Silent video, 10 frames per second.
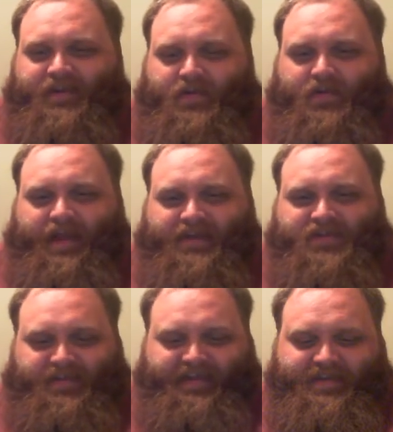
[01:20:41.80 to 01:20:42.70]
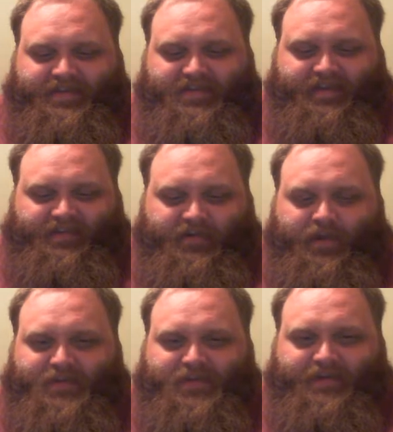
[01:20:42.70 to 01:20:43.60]
there actually is
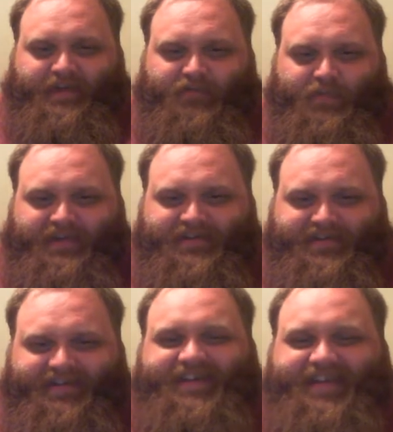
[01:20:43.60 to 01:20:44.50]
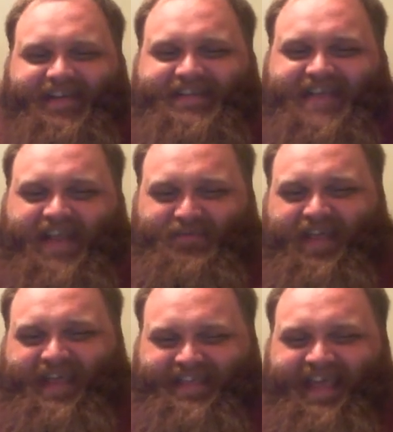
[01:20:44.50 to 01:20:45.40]
corruption in government and stuff
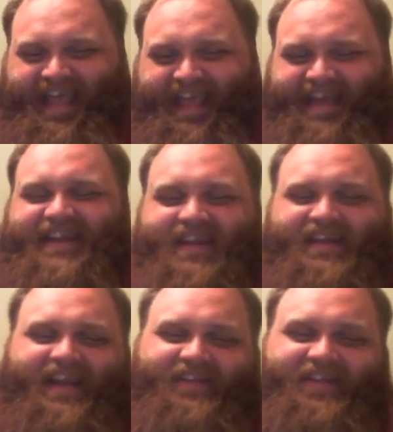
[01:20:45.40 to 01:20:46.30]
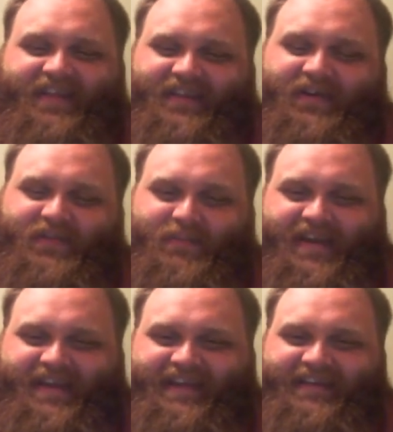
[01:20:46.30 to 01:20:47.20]
like that, and that, the
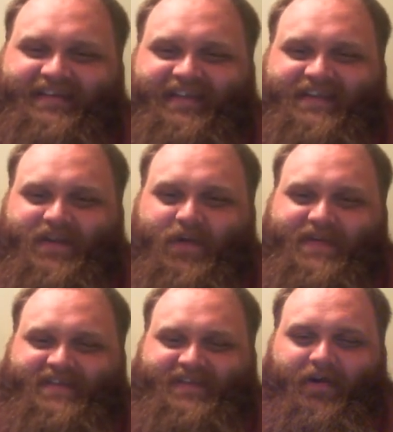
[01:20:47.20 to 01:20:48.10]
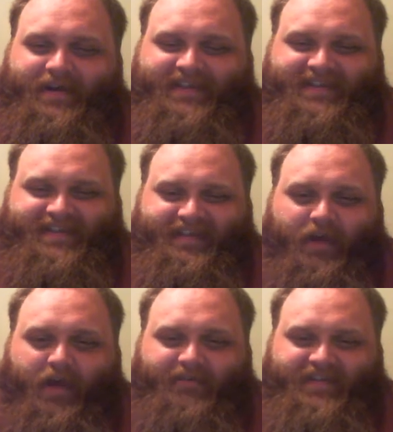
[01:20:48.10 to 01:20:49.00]
media isn't always honest,
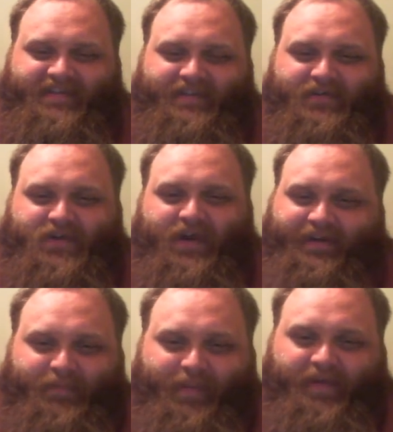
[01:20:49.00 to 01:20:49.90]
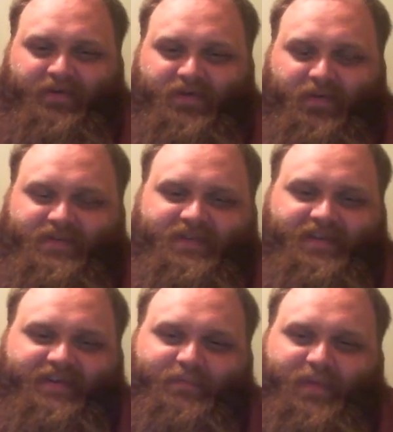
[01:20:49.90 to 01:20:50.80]
and obviously they're trying to pander towards
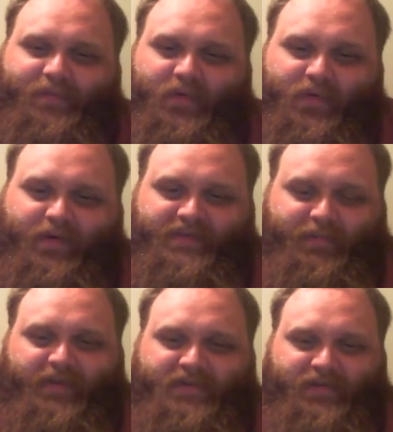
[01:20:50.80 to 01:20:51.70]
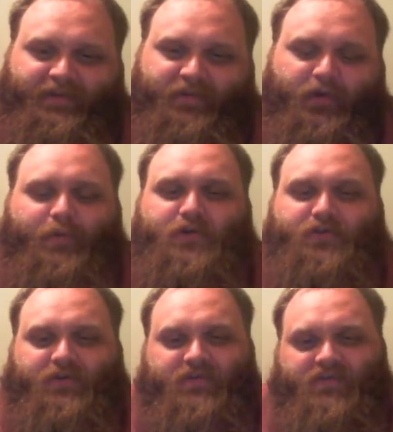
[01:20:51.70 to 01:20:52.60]
the people who are sponsoring their
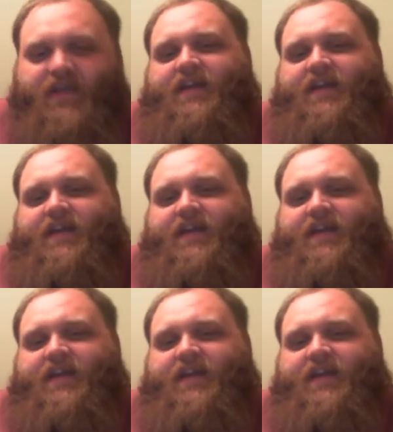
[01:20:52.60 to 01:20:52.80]
commercials.